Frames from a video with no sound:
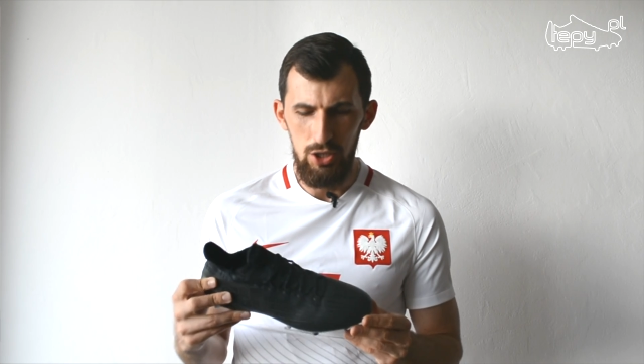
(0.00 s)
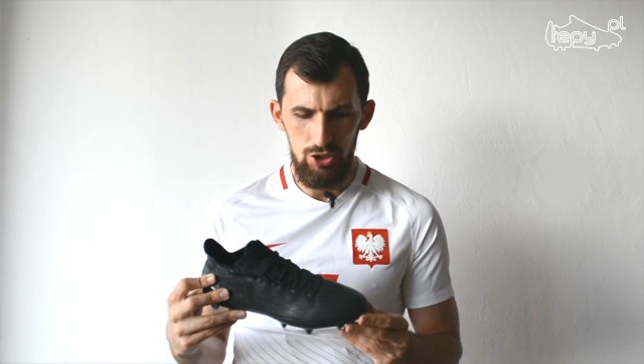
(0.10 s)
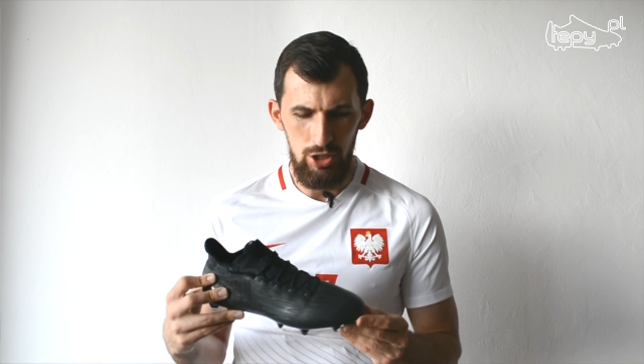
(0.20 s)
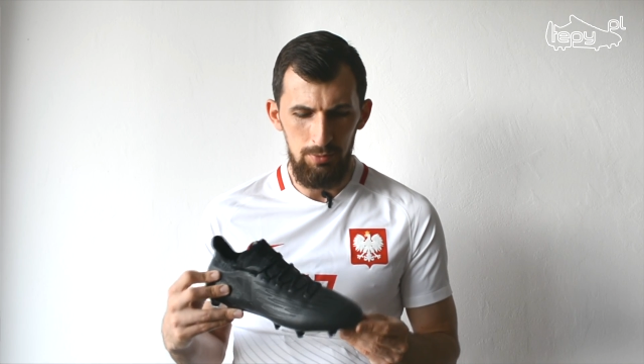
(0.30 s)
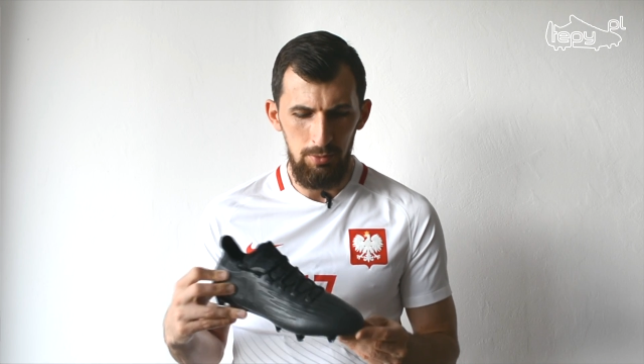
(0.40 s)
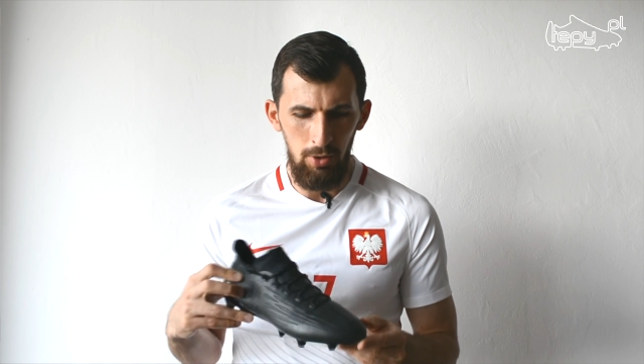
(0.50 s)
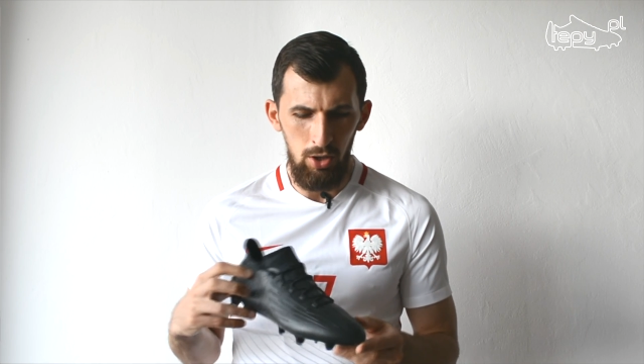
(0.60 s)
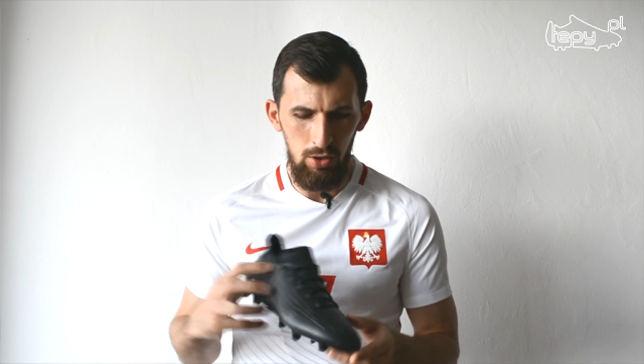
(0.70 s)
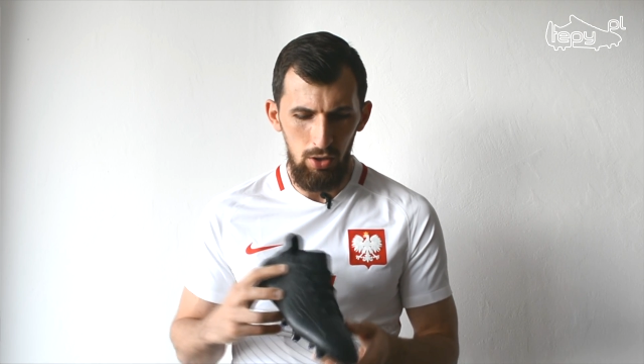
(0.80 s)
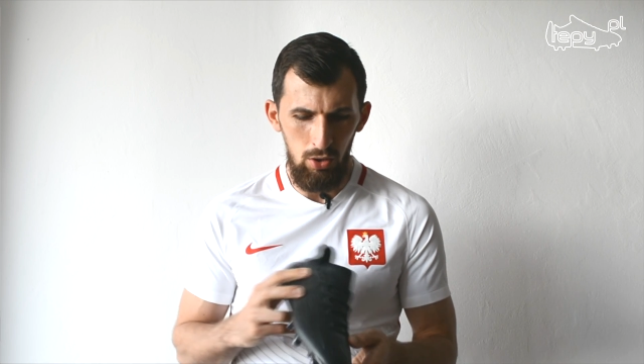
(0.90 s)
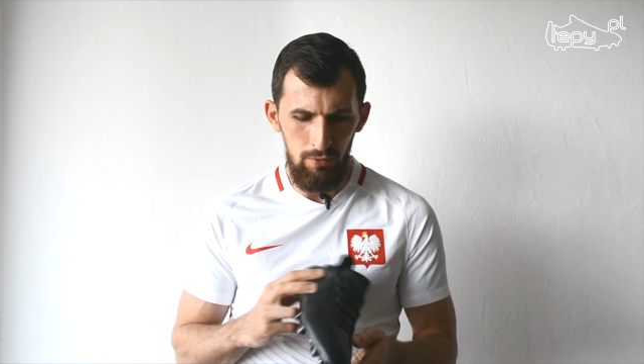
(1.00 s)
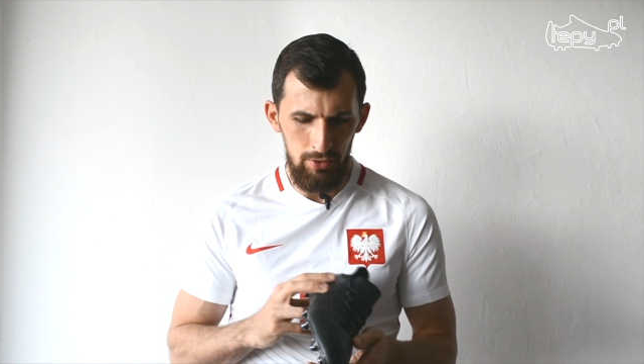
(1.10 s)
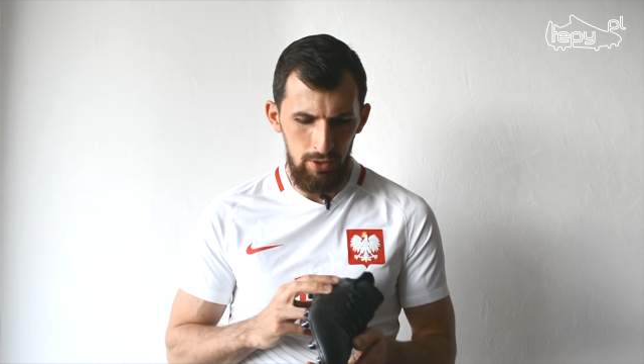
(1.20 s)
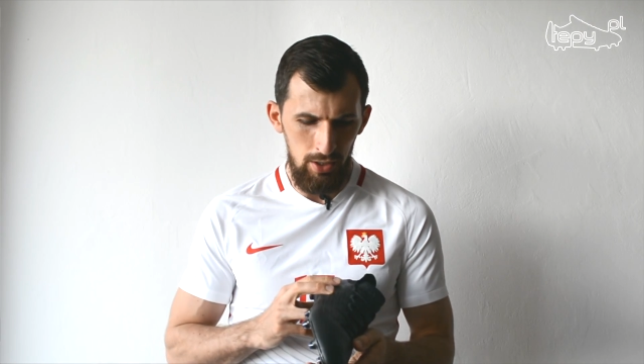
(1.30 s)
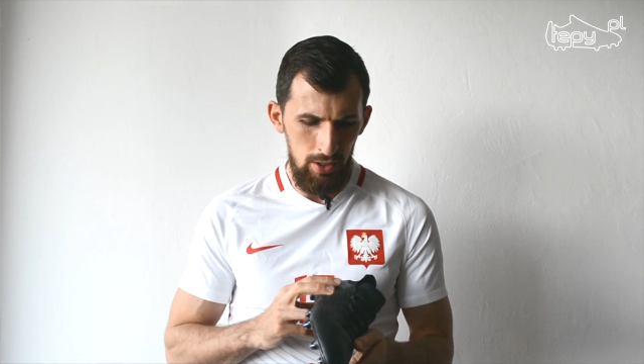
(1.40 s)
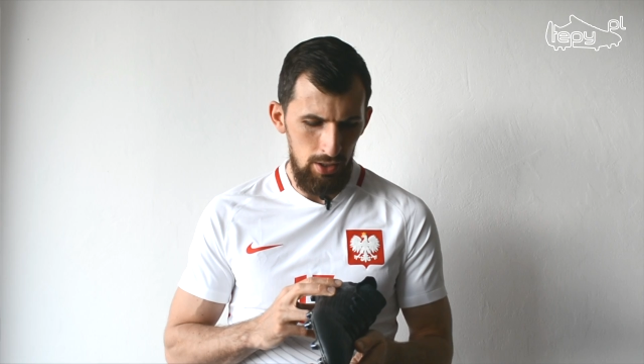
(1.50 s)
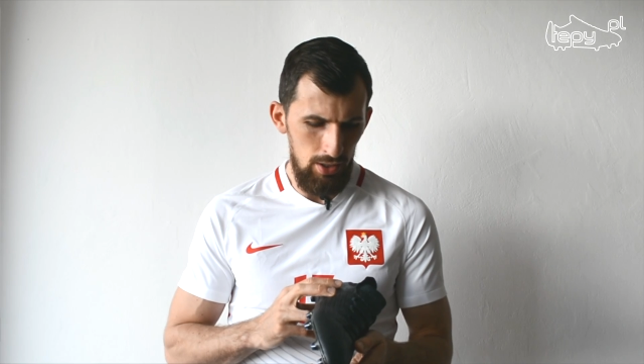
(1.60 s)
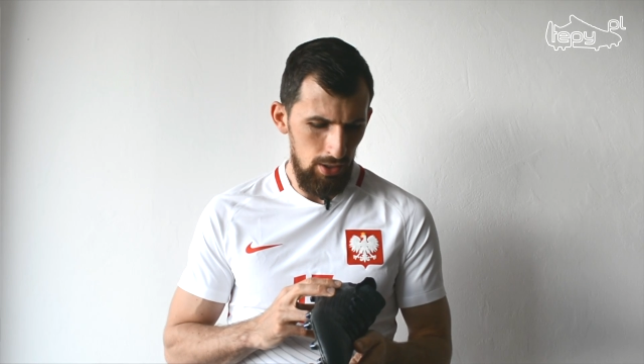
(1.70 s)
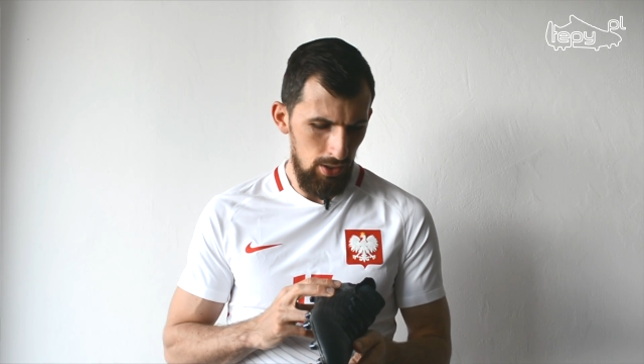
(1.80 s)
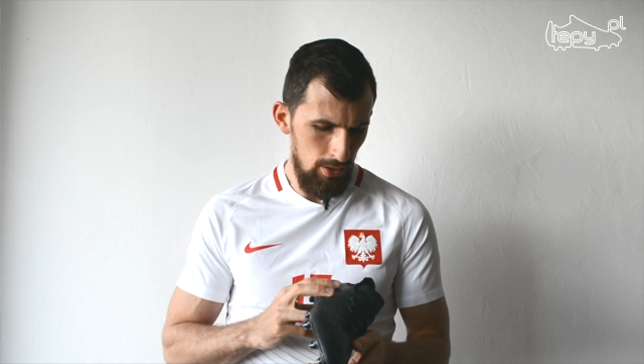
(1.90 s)
chip the ball over
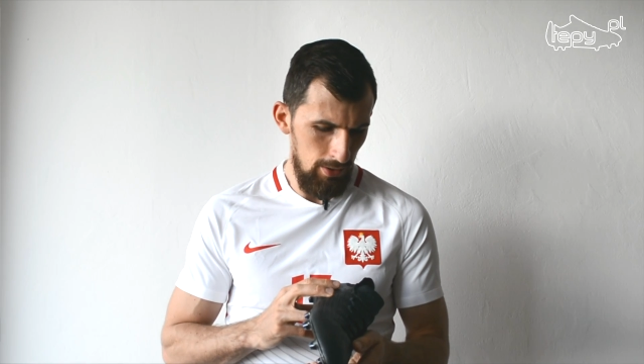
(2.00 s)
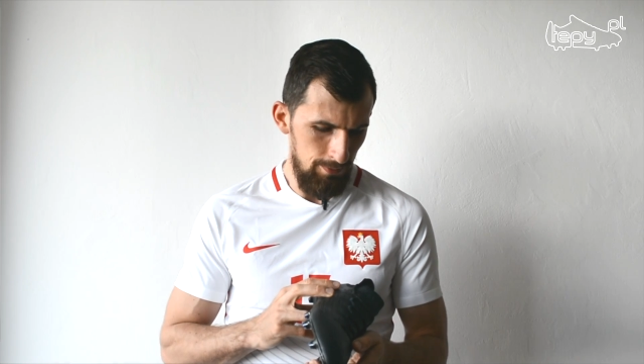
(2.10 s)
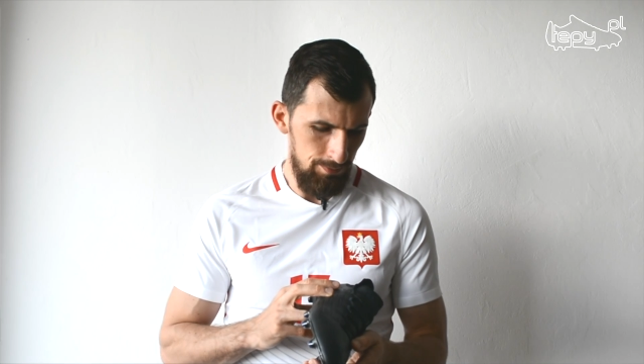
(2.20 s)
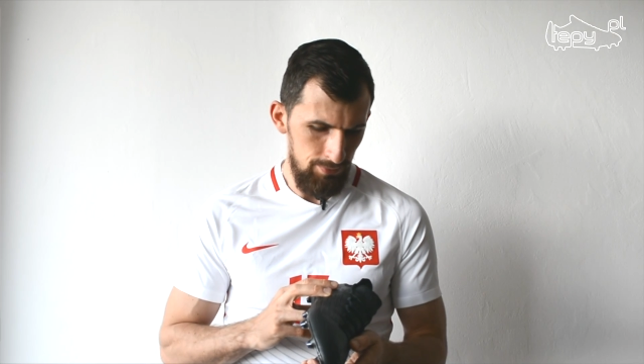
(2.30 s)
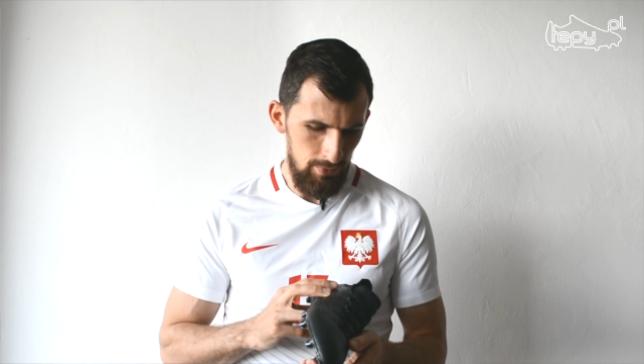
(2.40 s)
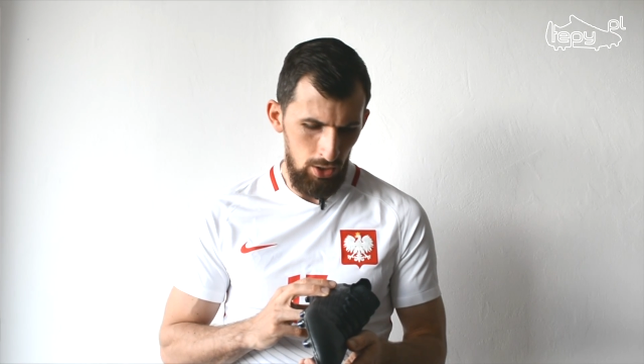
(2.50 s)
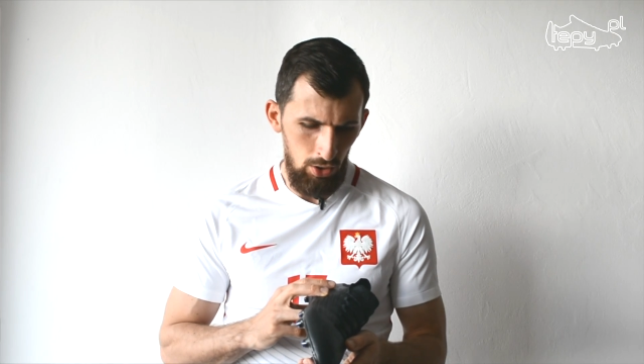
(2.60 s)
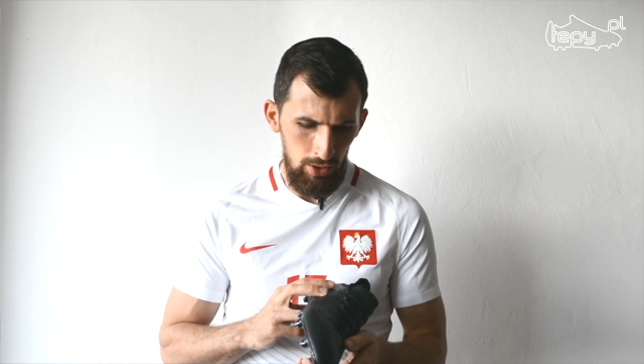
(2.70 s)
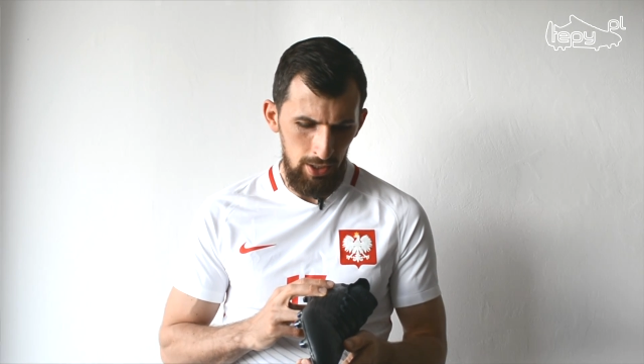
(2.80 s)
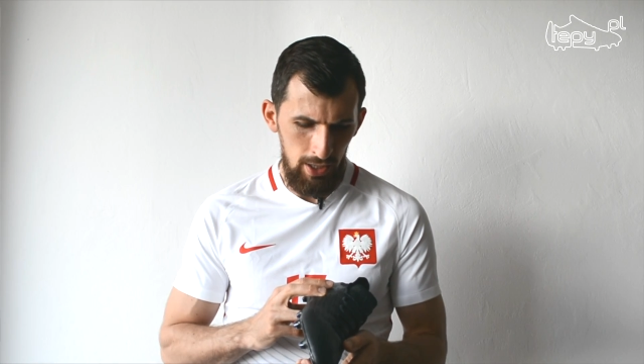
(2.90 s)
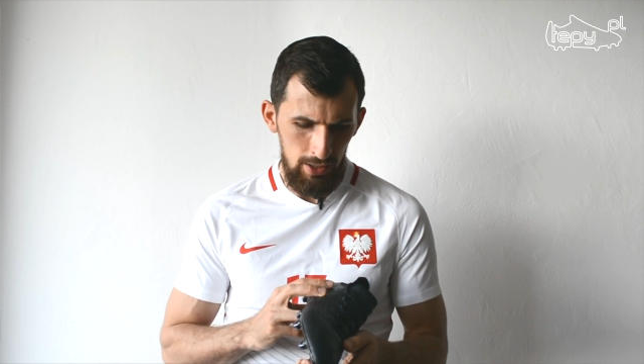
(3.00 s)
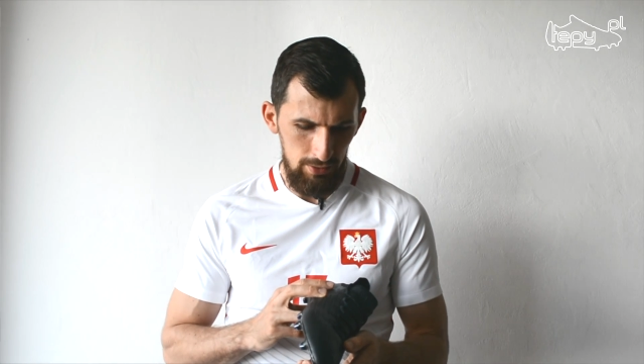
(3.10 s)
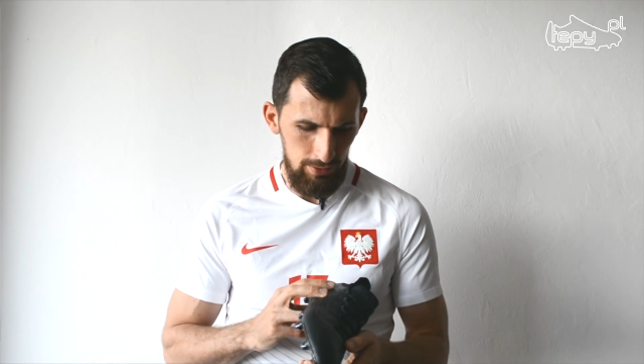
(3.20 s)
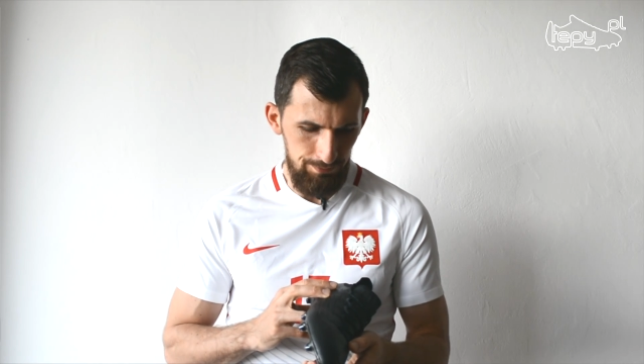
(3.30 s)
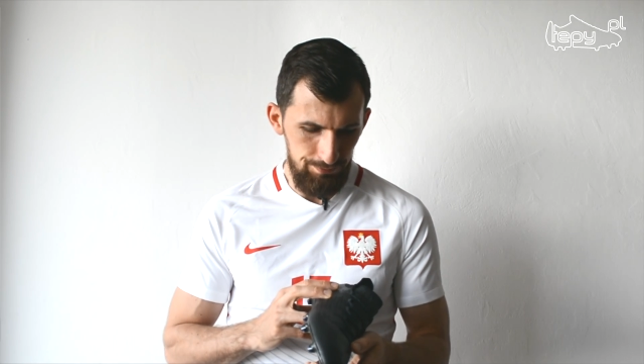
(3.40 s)
the goalie and